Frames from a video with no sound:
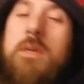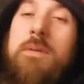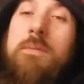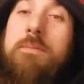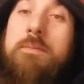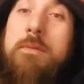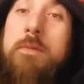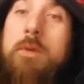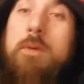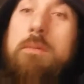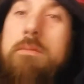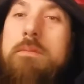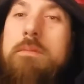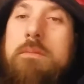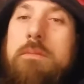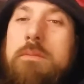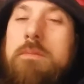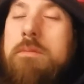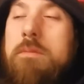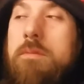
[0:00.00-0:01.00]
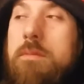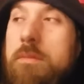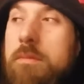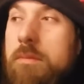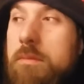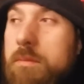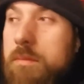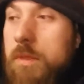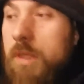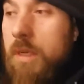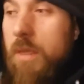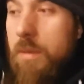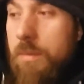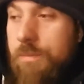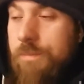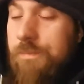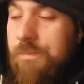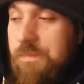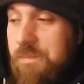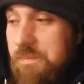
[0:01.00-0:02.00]
So,
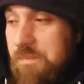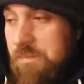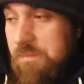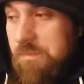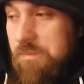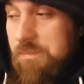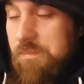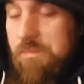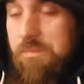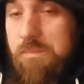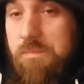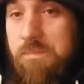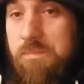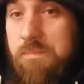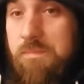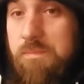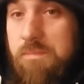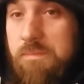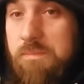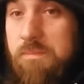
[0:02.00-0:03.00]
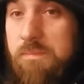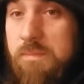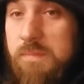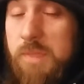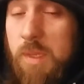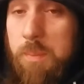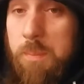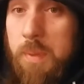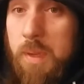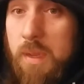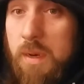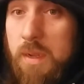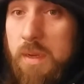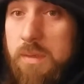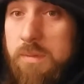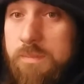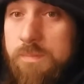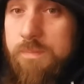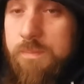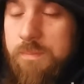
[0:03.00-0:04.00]
then
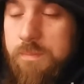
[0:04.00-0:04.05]
better.